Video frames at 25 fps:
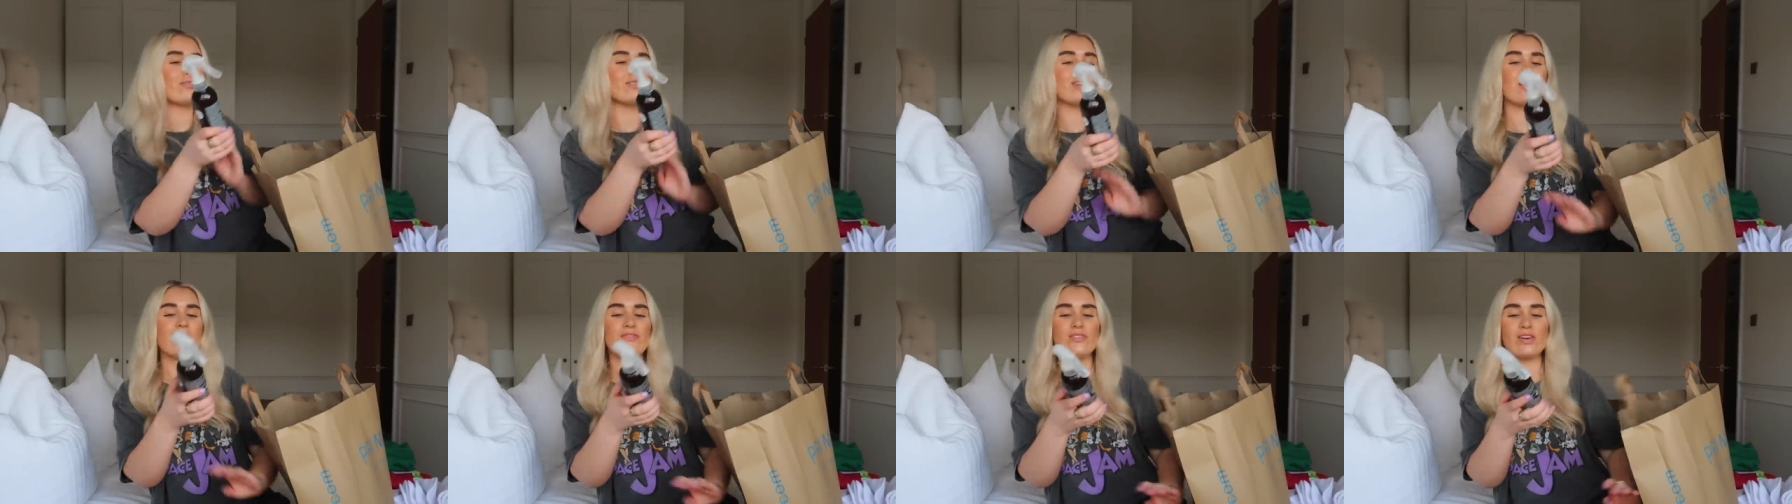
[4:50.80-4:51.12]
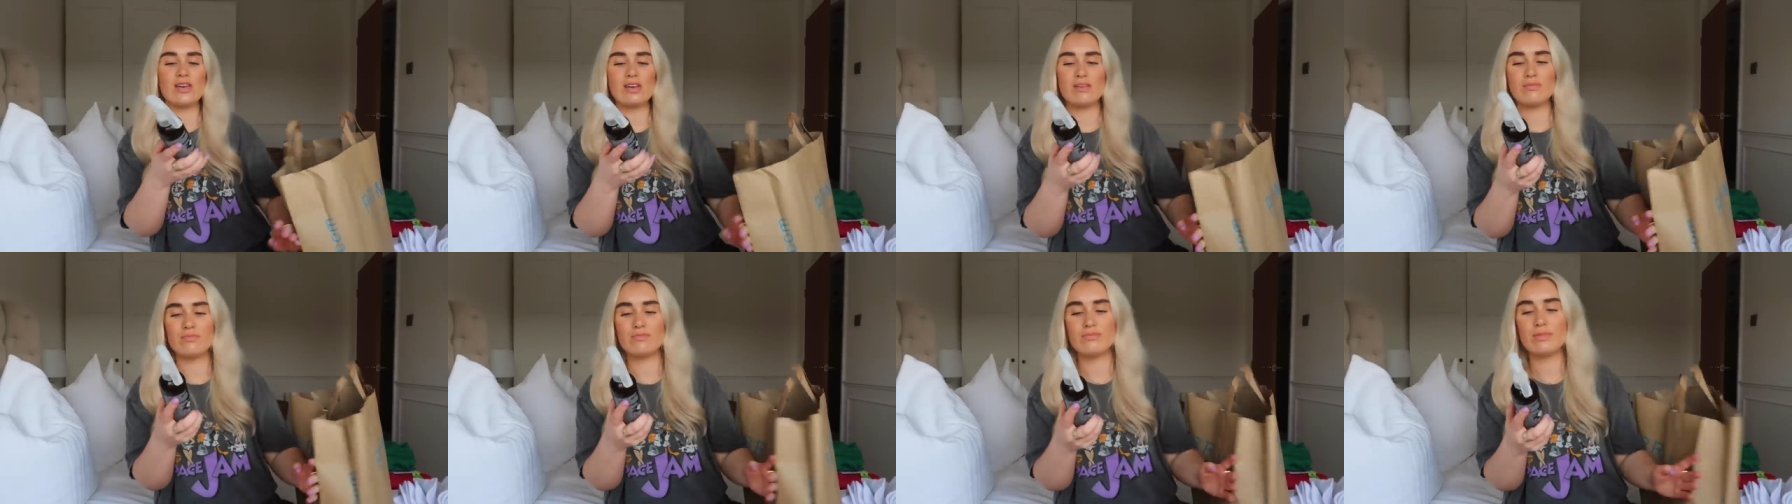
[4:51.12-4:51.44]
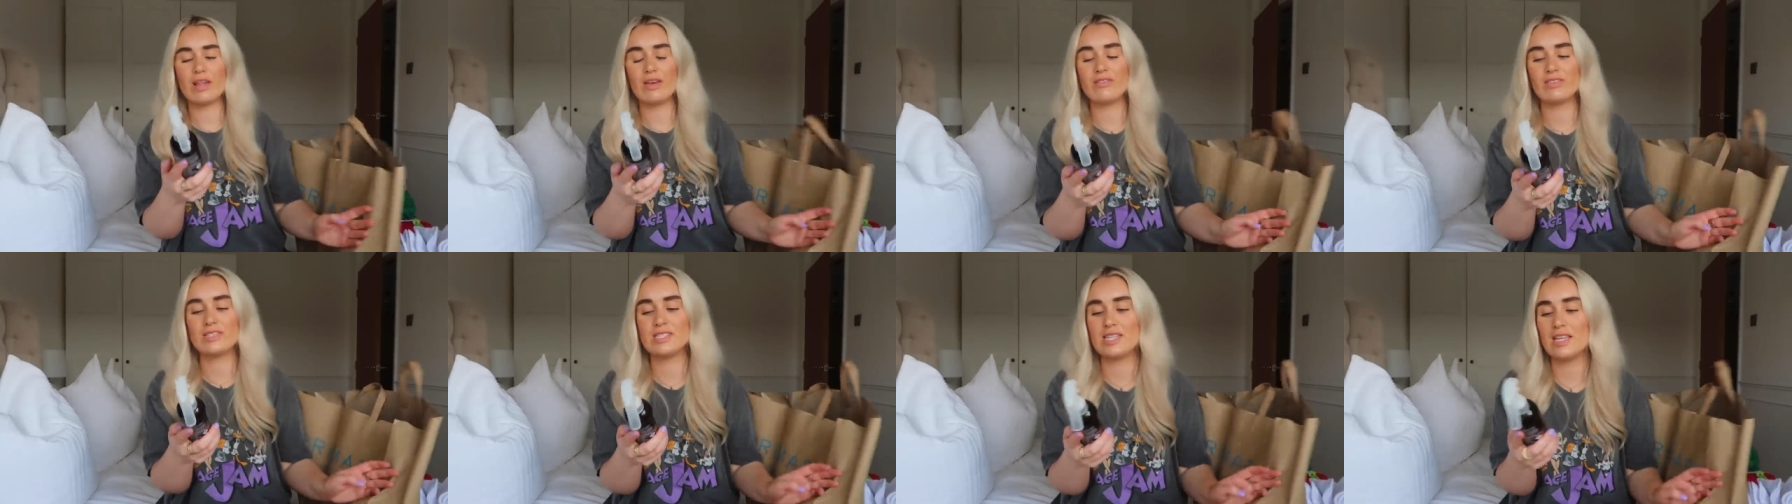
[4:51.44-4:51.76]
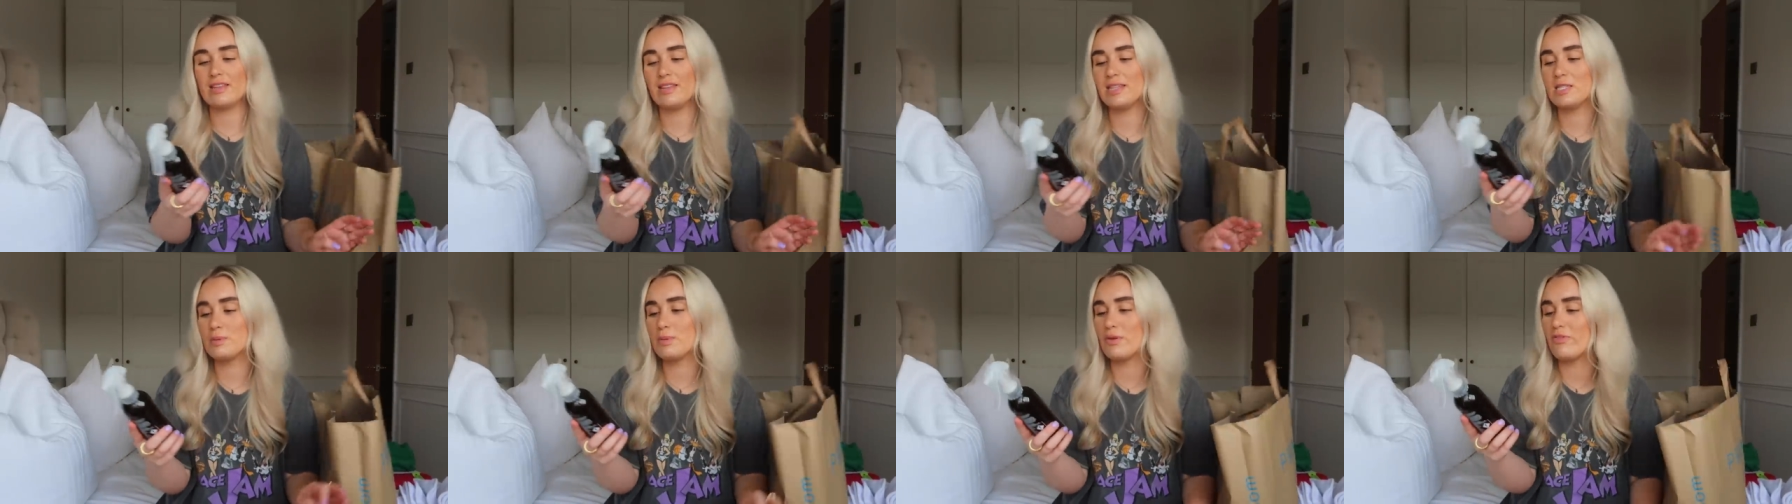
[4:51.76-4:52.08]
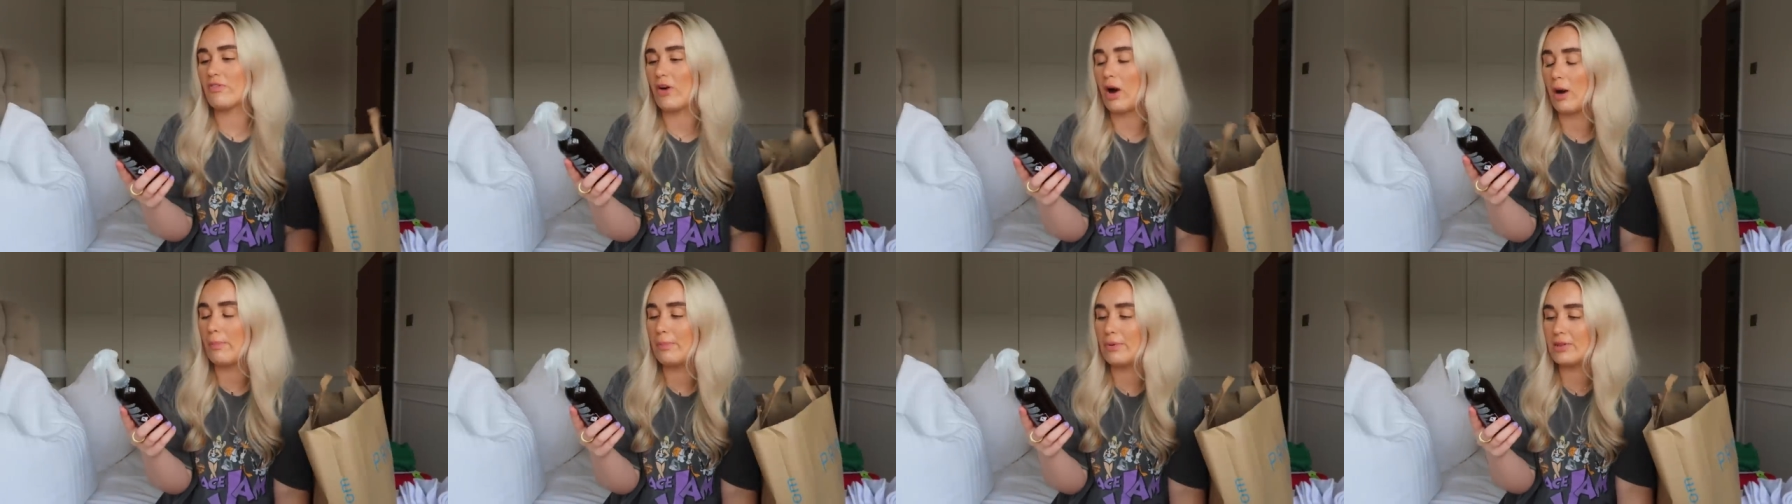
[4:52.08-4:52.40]
I've never, never seen this
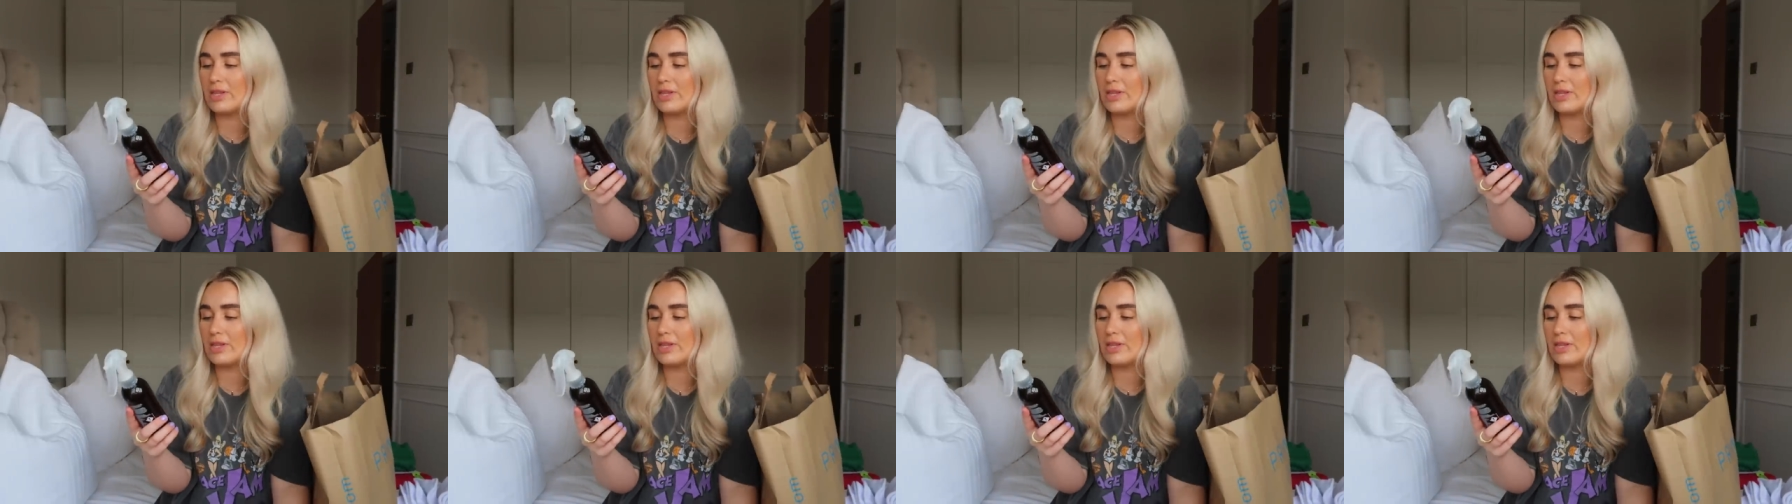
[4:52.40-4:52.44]
before,